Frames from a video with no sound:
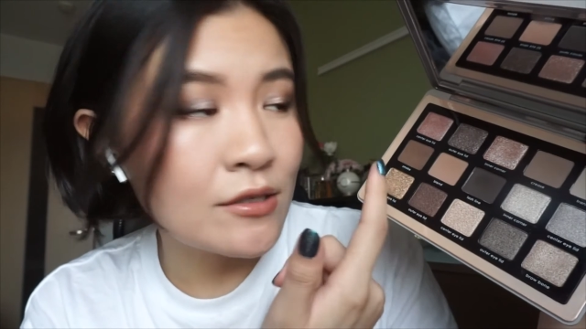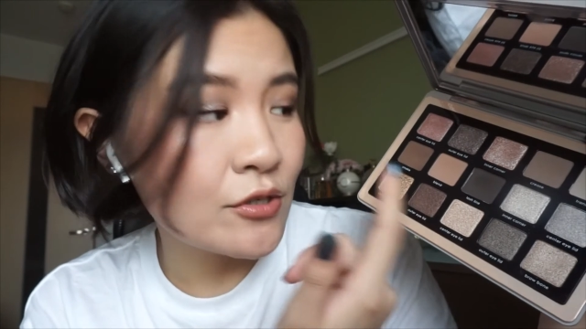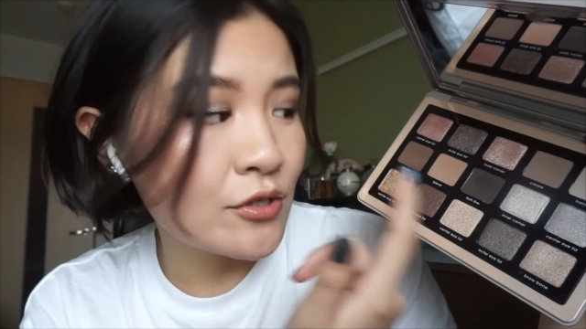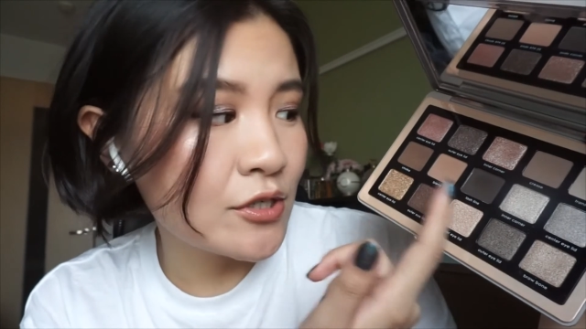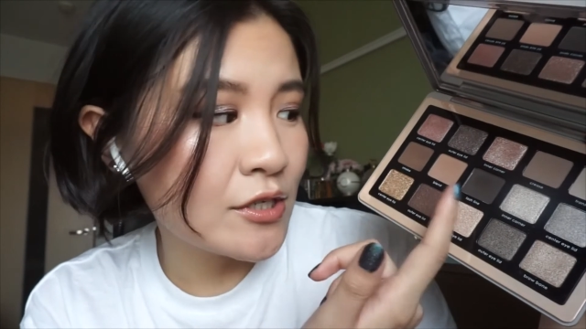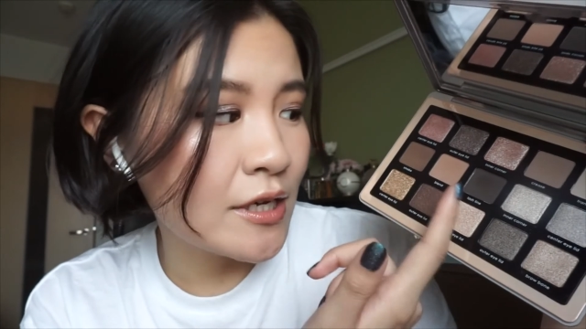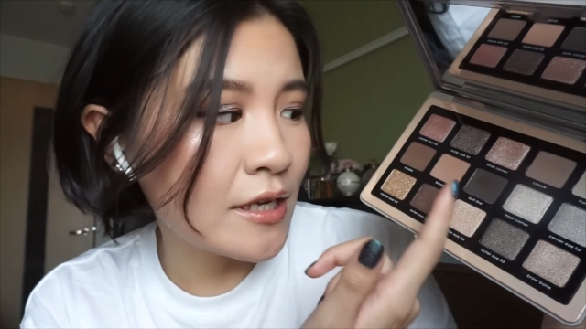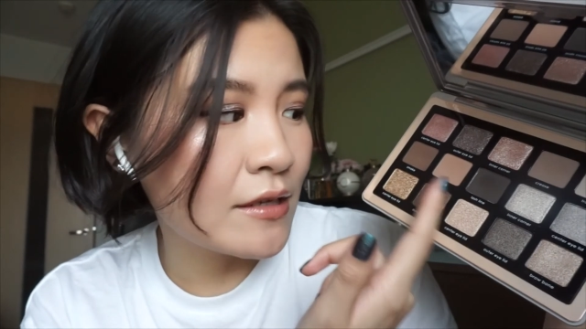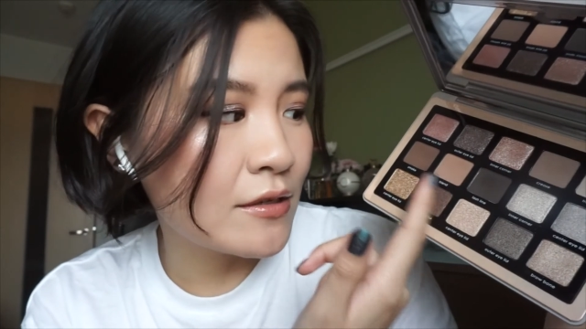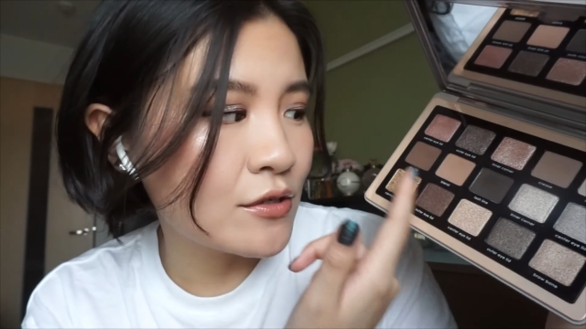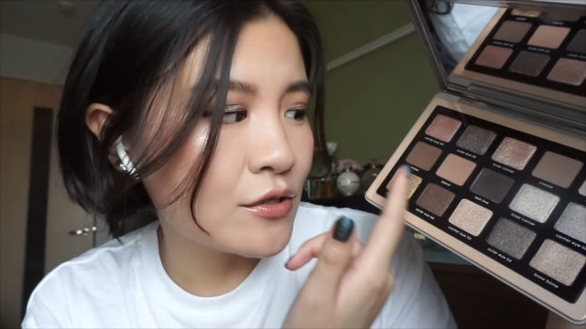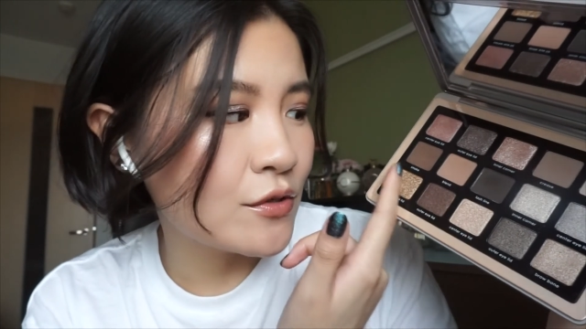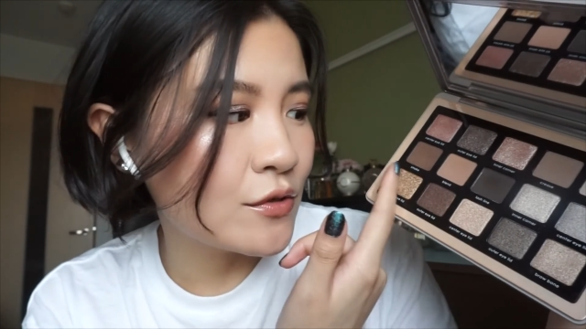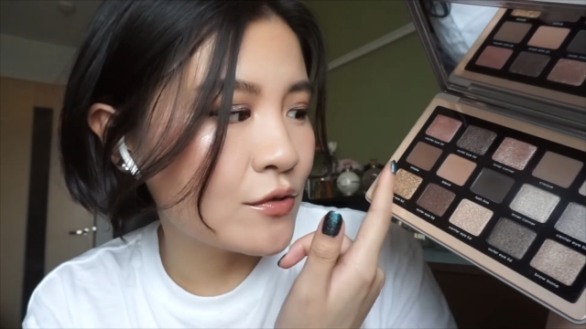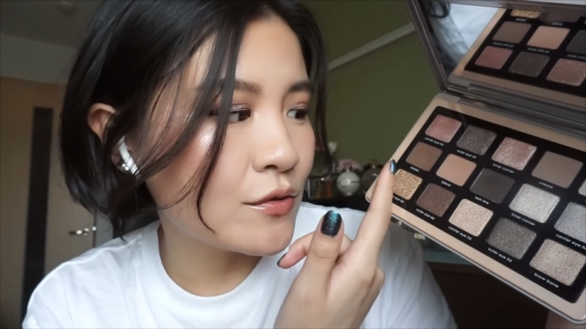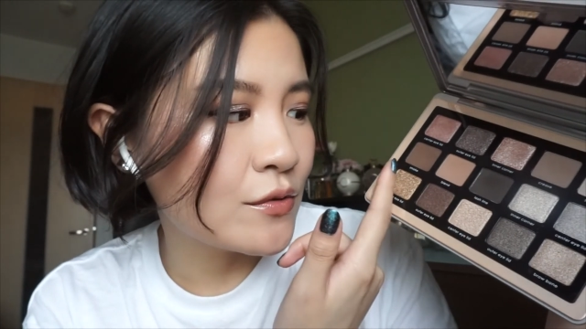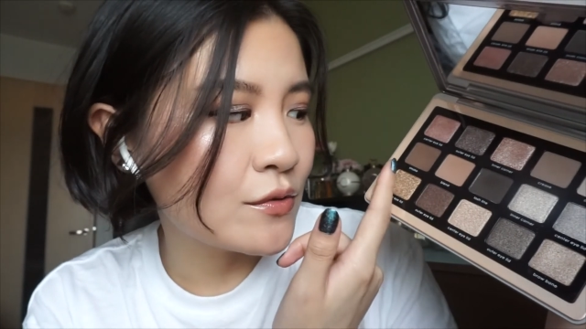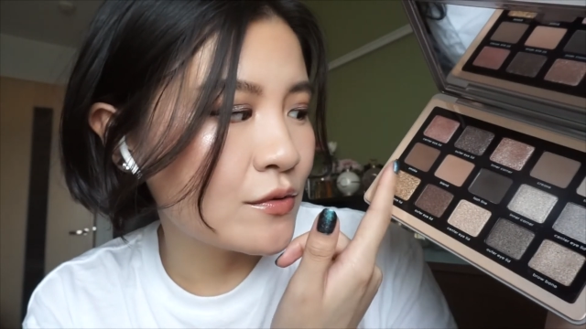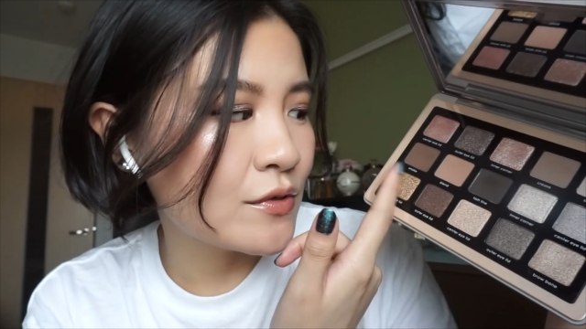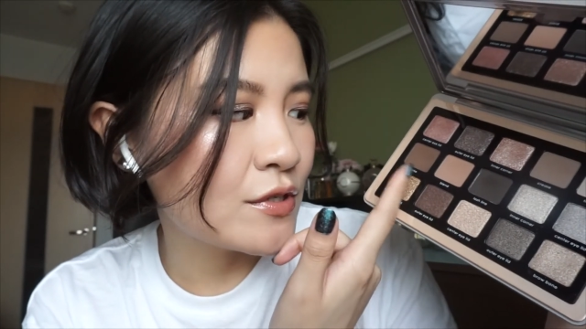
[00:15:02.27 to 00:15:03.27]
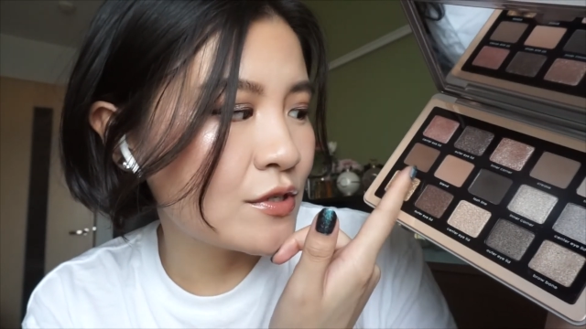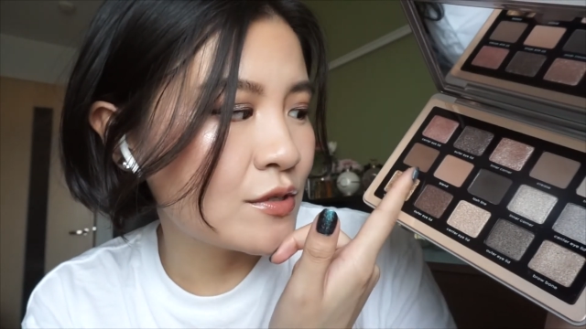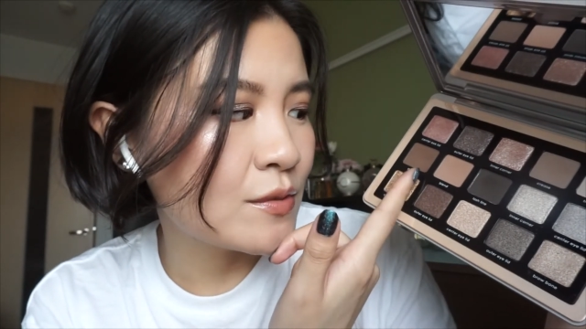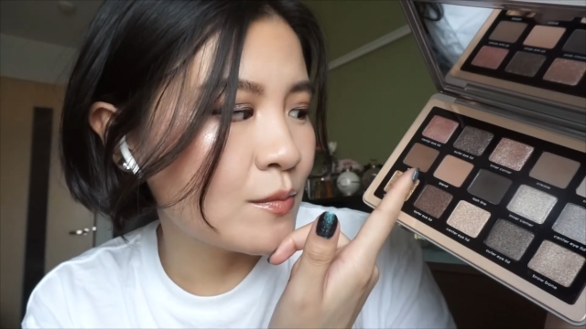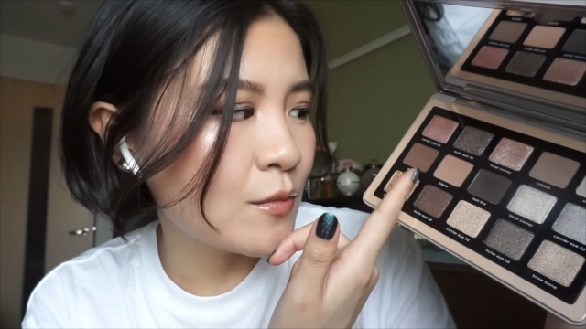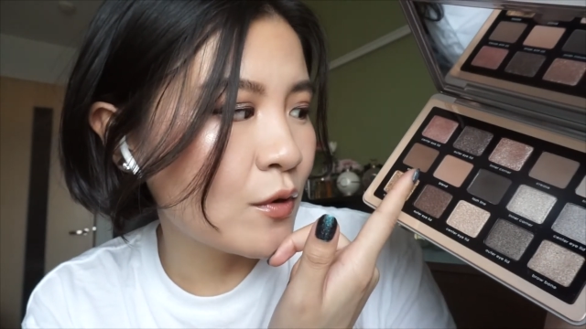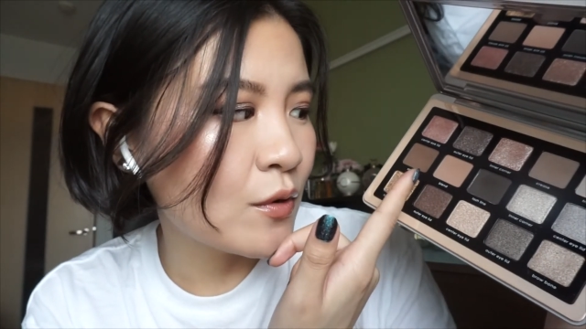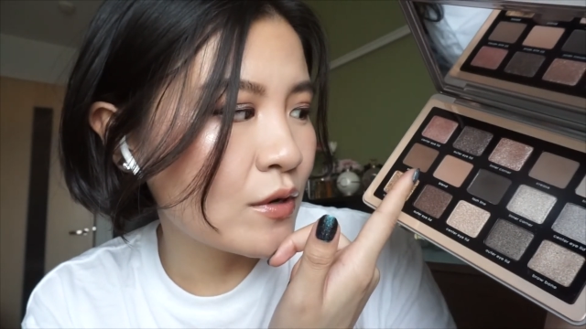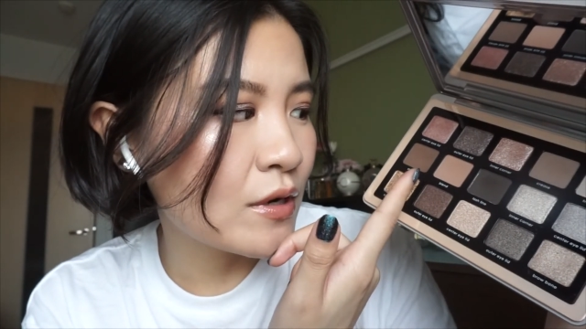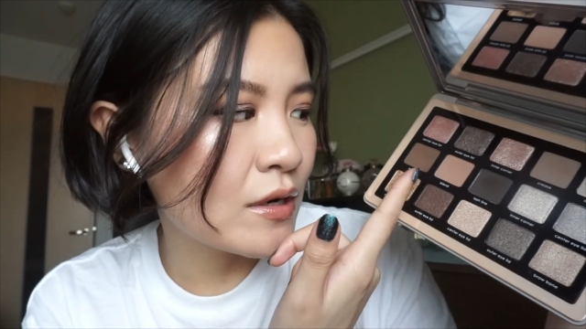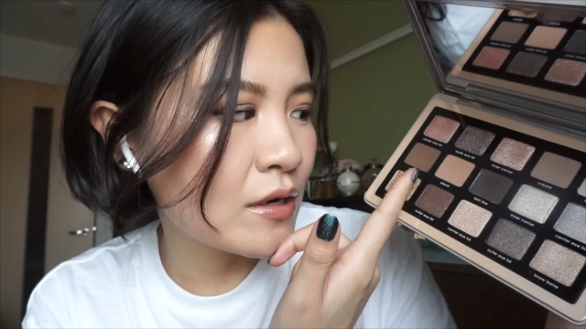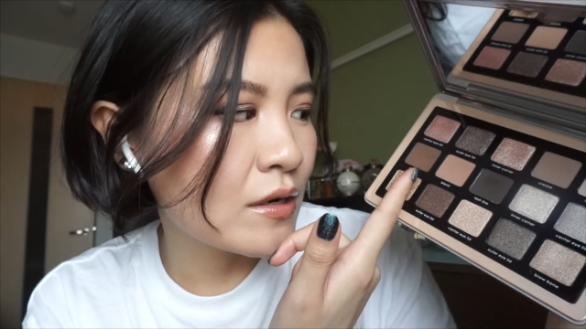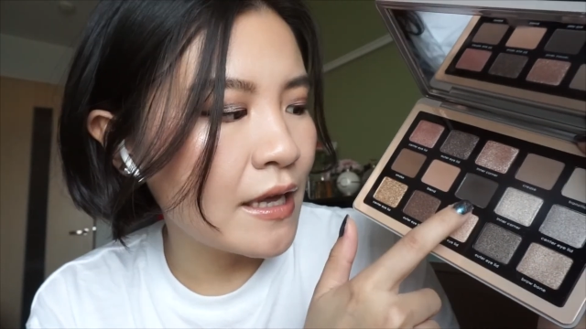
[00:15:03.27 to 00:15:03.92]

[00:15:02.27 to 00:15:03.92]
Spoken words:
shade to smoke,